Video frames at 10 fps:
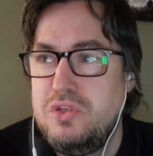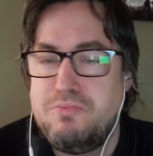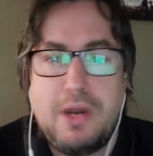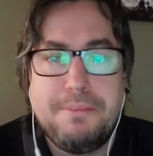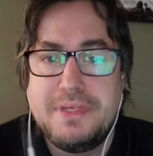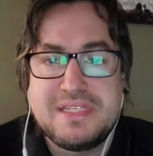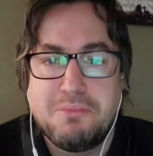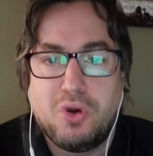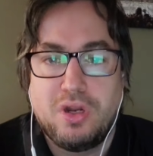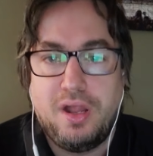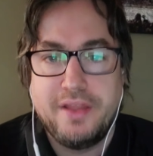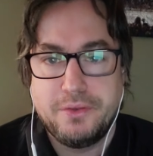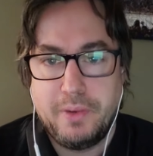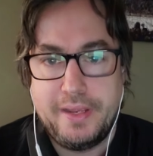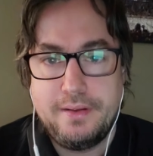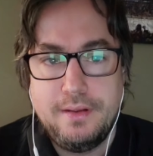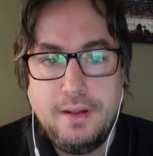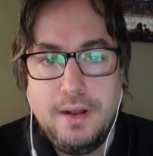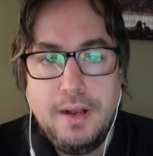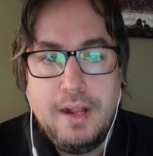probably be some more along the way.
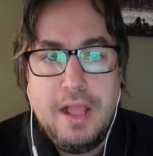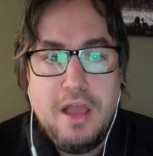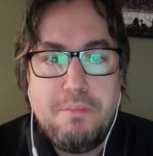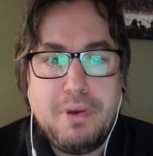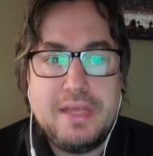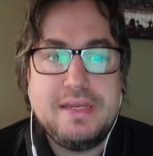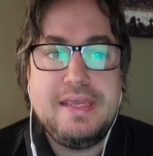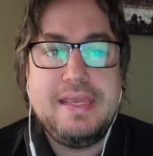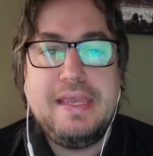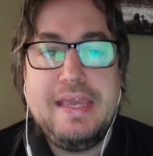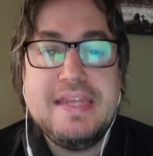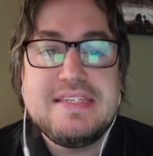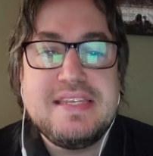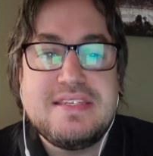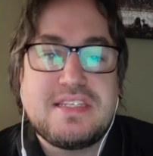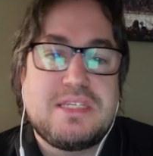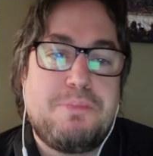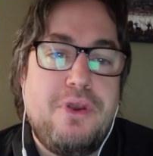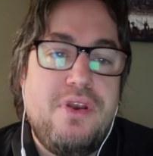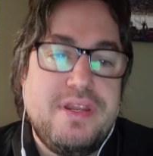But it is these
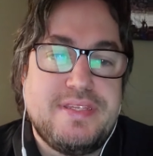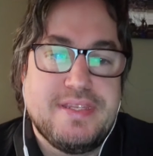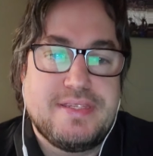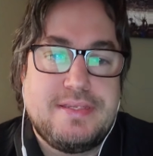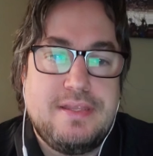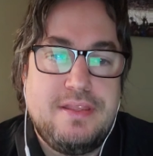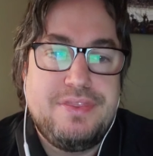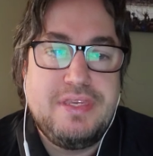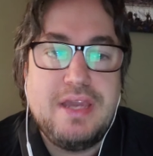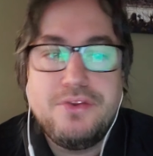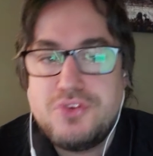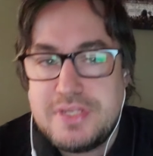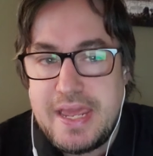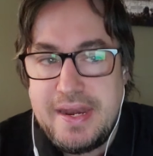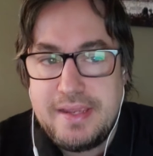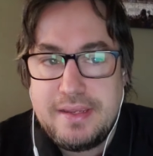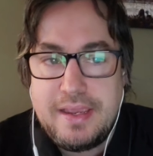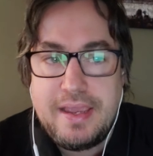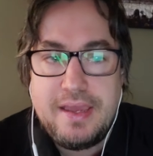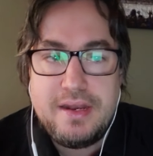experiences, the understanding
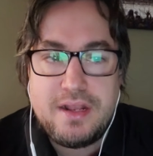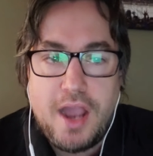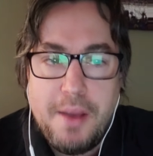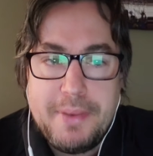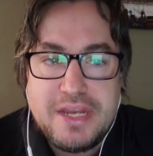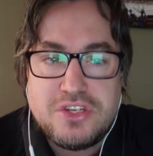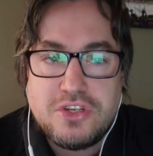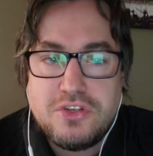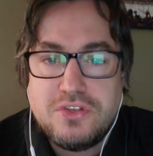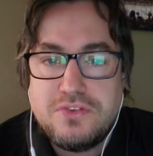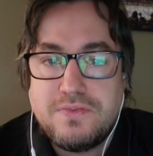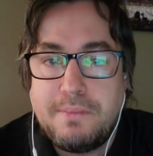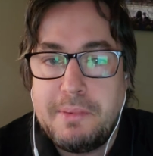and accommodations from